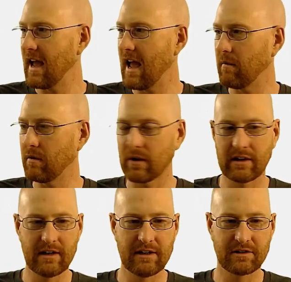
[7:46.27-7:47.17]
And we
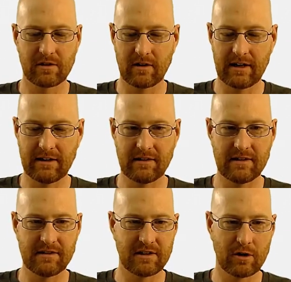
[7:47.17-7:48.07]
want to insert in
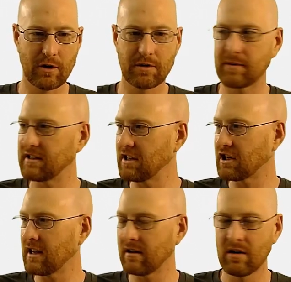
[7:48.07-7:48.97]
the zeroth
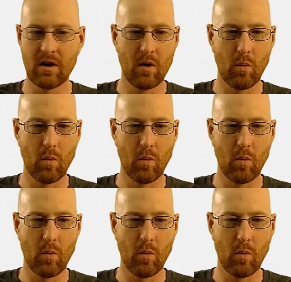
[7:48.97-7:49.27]
position.